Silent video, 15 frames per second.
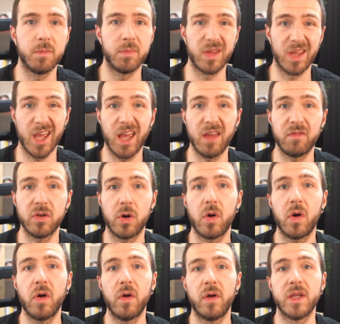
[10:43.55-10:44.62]

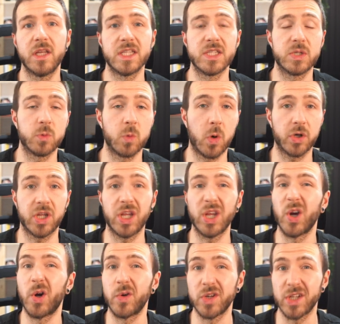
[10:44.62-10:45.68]
behavior is
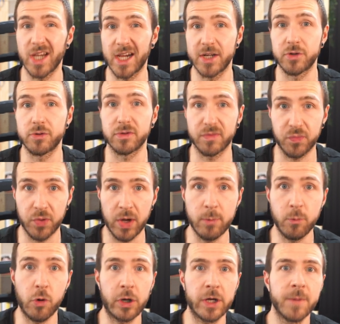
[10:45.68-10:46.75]
working on the Android
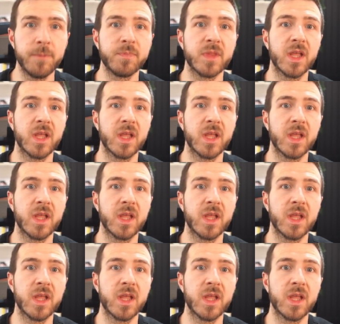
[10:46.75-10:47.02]
framework.